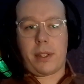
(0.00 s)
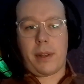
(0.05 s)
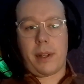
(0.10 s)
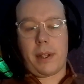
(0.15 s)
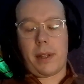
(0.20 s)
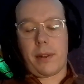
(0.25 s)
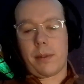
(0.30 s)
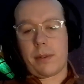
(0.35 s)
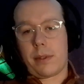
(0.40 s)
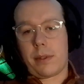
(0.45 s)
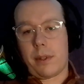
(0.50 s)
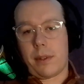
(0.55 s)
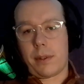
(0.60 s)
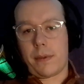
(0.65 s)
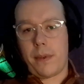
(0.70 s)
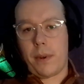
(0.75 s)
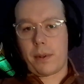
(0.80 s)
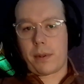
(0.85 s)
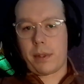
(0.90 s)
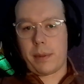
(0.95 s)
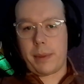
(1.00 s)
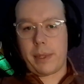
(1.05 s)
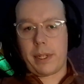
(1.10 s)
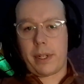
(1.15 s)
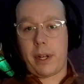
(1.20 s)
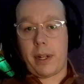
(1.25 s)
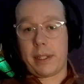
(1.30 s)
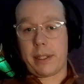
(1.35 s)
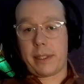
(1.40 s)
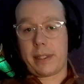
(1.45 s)
So those folks would
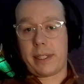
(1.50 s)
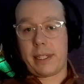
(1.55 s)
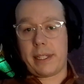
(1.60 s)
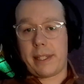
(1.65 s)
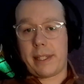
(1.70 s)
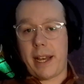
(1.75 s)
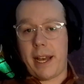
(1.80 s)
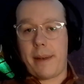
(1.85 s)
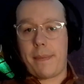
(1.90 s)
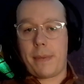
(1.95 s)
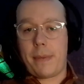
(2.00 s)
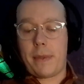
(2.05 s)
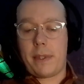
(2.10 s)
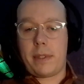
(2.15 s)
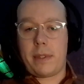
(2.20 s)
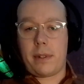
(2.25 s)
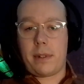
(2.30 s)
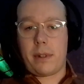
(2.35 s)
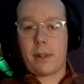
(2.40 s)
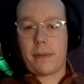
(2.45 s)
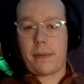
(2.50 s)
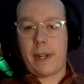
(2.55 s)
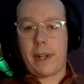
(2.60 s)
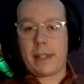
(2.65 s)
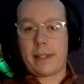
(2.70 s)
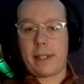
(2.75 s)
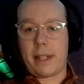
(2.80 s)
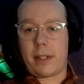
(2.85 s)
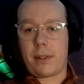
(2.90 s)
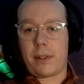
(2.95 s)
be called a CSAT,
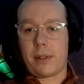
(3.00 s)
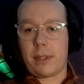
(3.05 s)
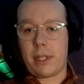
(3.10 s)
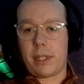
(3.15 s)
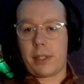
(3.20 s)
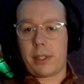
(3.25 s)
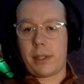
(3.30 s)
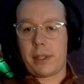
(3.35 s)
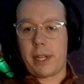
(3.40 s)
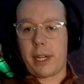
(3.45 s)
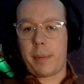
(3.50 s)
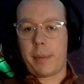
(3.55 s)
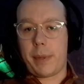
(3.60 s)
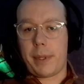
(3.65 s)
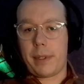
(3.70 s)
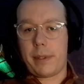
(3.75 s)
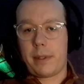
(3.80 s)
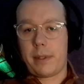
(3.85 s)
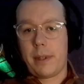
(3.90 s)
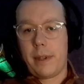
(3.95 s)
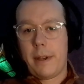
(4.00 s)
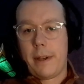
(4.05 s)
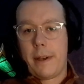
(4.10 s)
Certified Sexual Addiction Therapists,